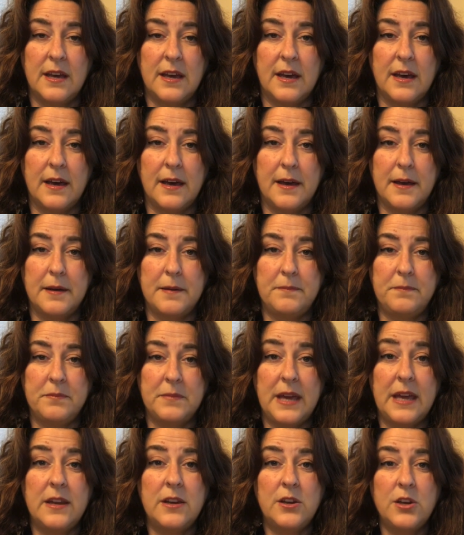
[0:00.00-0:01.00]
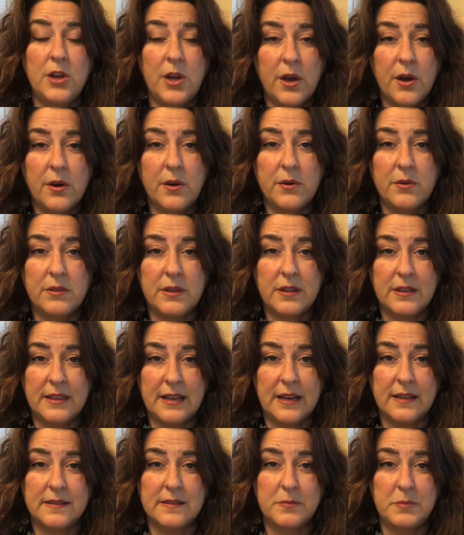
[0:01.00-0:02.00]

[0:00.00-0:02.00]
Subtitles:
And know that that's